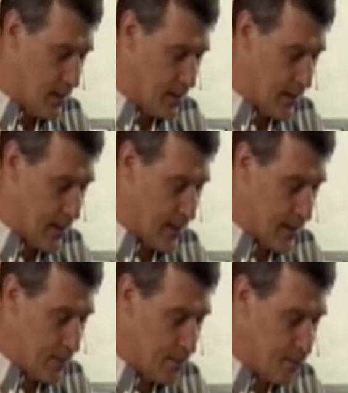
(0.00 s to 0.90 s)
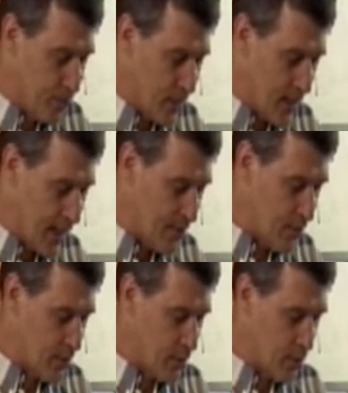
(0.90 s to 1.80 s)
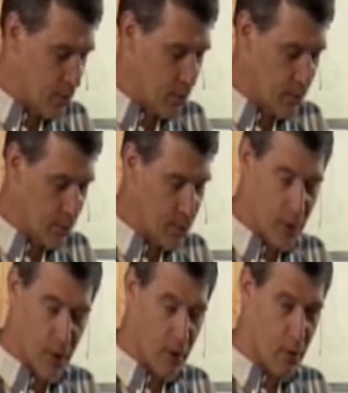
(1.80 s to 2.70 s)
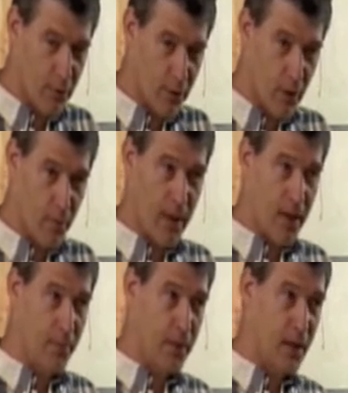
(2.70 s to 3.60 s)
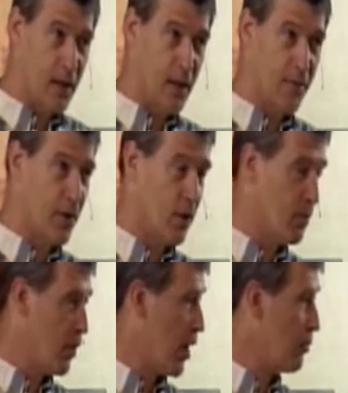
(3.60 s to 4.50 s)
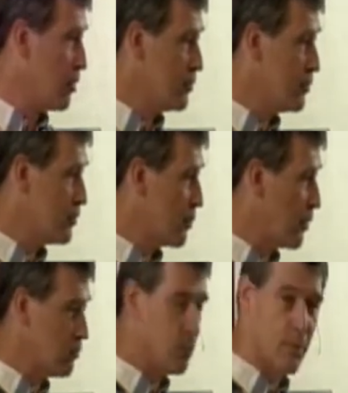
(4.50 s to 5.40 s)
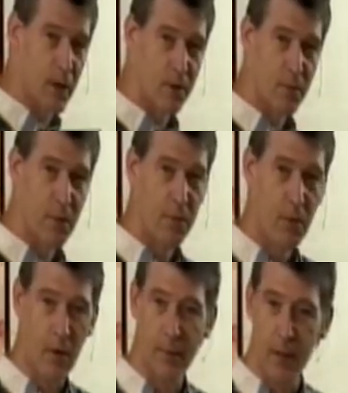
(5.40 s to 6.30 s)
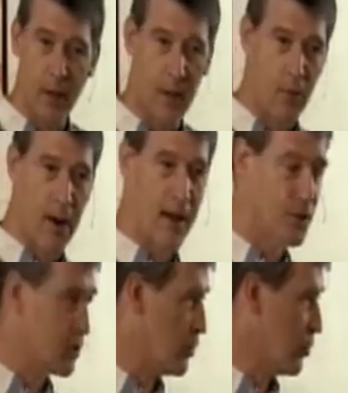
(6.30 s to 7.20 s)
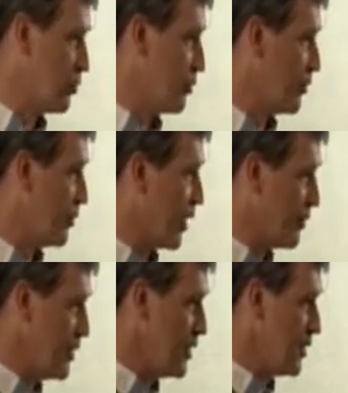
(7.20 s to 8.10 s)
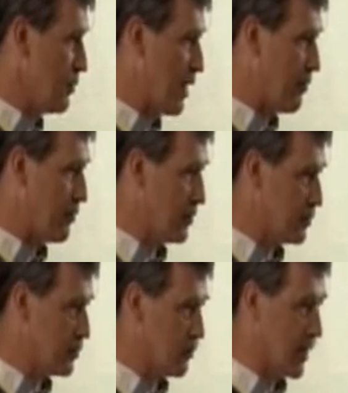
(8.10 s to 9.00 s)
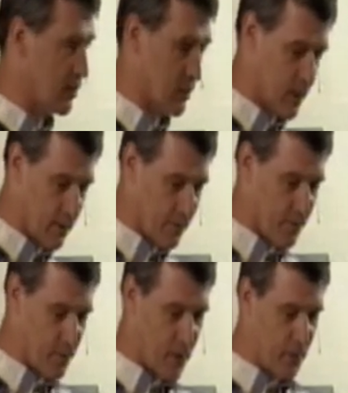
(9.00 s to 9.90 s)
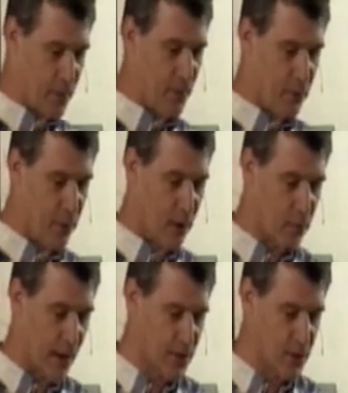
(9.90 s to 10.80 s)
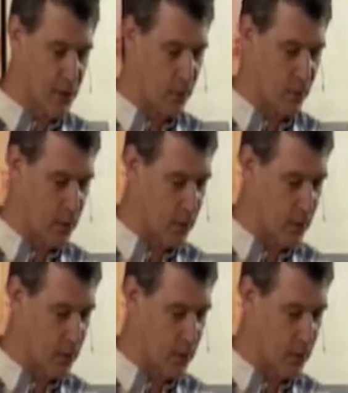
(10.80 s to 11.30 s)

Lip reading: And so there may be, if there are problems, it's probably because people are being irrational or they're not thinking about things correctly. And if people thought rationally, we could